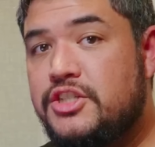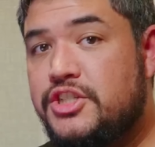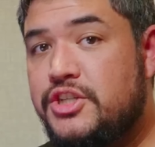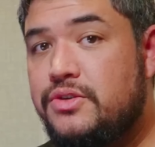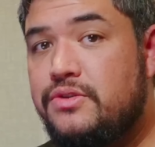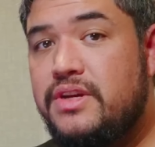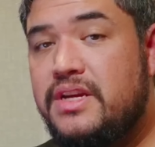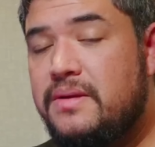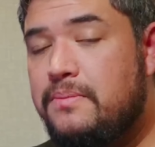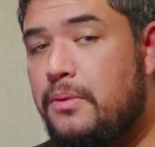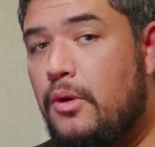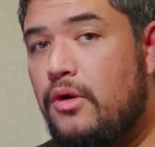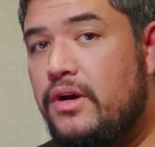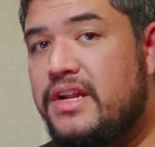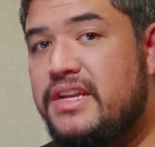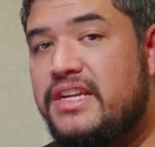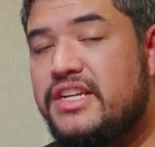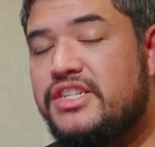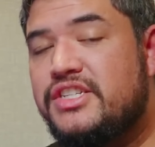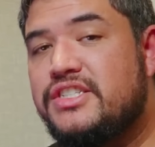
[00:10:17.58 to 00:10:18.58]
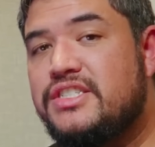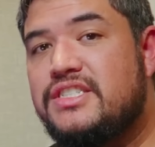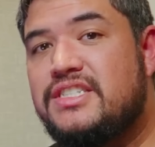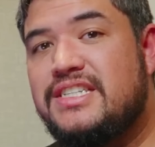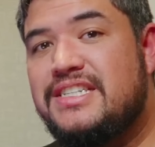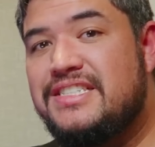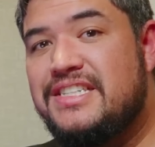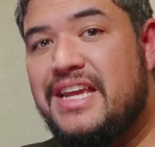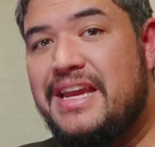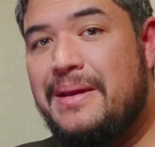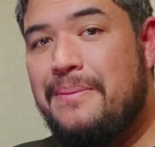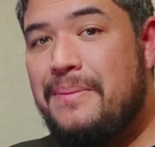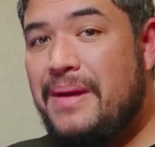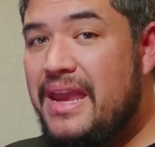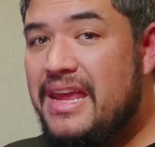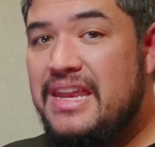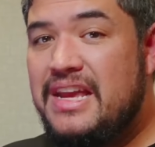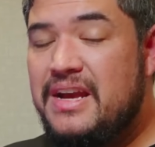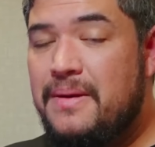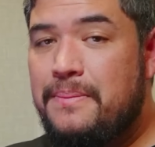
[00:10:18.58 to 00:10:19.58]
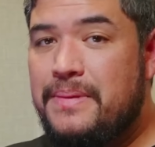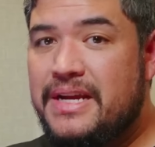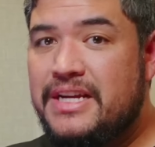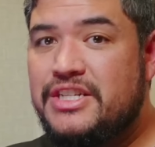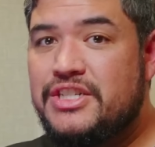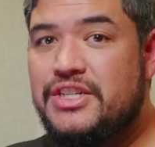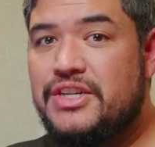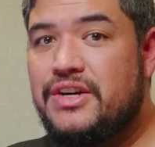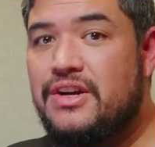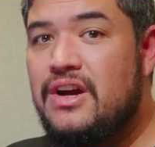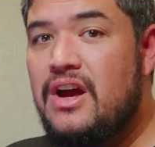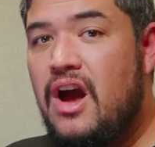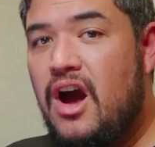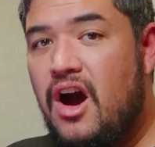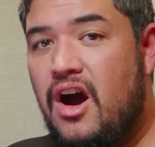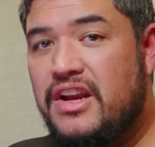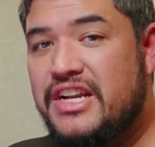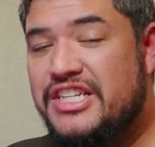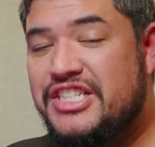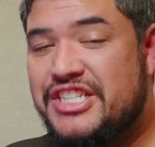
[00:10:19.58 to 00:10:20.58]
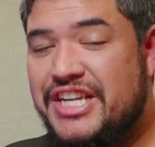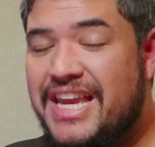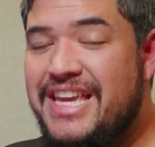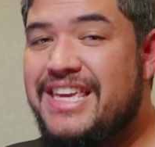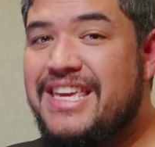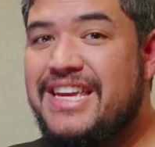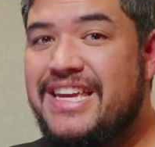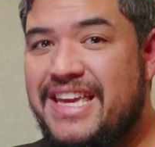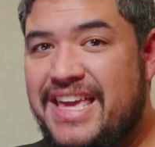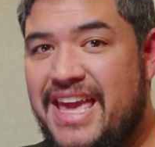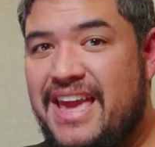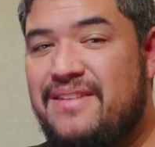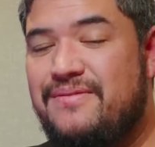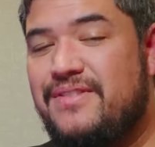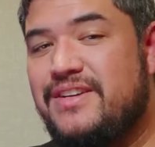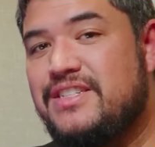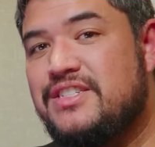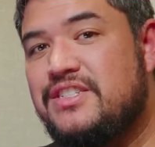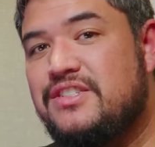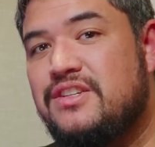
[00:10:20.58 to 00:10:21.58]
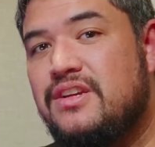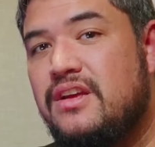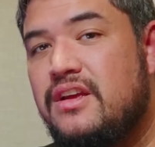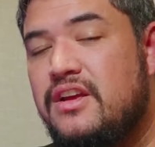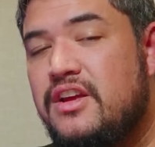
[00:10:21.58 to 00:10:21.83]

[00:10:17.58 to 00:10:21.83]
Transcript: Shooting in poor conditions is like painting a picture on a shaking canvas.